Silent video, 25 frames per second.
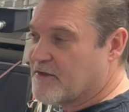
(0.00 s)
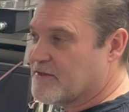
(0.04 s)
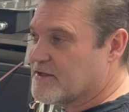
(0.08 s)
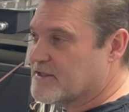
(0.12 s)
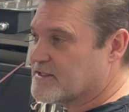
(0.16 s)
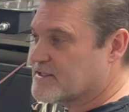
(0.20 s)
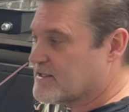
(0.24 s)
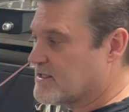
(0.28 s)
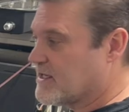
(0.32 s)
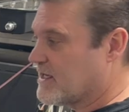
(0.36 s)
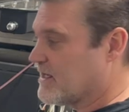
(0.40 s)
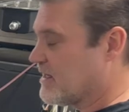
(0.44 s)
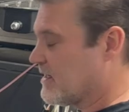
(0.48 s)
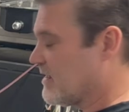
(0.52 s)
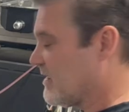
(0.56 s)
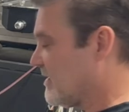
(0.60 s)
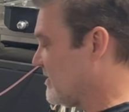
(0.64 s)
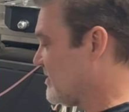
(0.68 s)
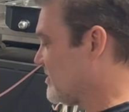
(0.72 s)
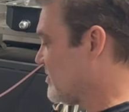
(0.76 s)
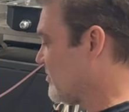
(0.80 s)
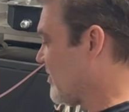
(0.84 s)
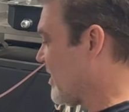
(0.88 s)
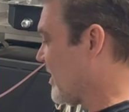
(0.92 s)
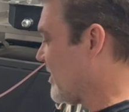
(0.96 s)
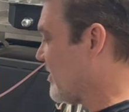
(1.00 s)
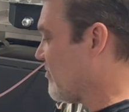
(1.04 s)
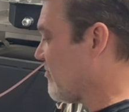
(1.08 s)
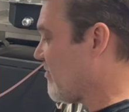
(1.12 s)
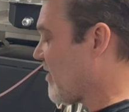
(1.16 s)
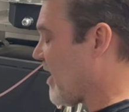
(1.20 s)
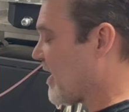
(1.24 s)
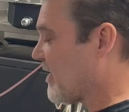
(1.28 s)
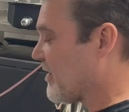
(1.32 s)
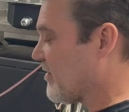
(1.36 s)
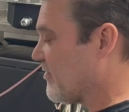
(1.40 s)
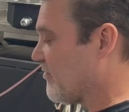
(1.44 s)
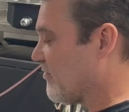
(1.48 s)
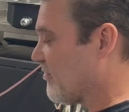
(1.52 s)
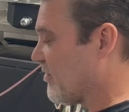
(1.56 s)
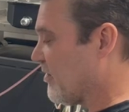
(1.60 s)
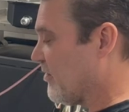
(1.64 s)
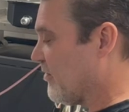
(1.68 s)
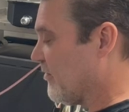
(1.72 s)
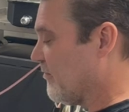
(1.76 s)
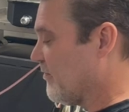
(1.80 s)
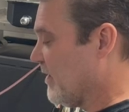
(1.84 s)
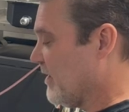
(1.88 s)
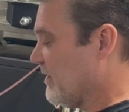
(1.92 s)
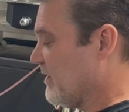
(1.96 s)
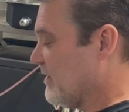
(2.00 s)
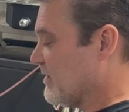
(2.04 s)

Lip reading: This thing is ready to rock and roll.